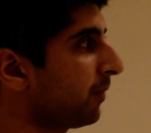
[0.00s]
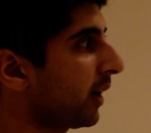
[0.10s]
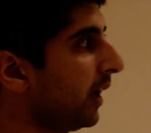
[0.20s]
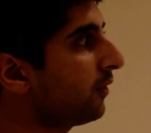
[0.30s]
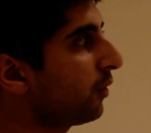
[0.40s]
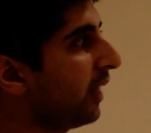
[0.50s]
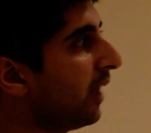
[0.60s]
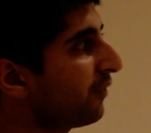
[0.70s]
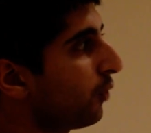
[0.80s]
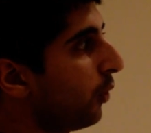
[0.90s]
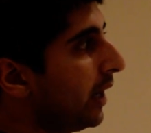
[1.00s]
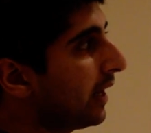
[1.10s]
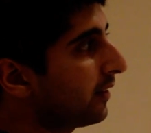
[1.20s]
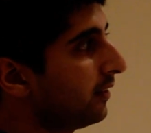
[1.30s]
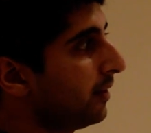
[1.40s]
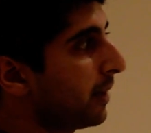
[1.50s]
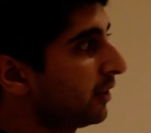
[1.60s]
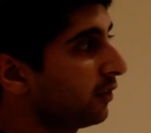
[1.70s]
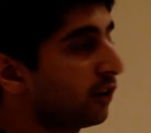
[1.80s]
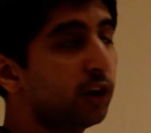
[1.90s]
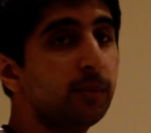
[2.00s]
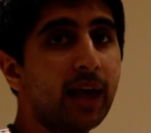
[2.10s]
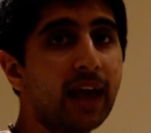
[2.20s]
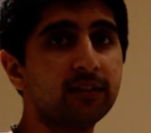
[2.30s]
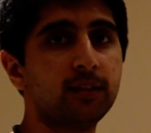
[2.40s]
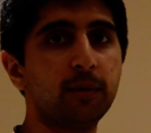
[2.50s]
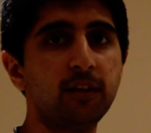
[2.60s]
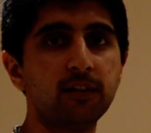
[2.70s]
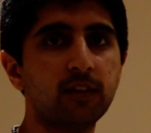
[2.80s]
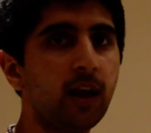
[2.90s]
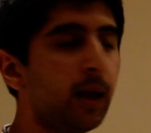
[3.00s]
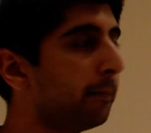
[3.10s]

Okay, so therefore, elasticity measures can only be estimates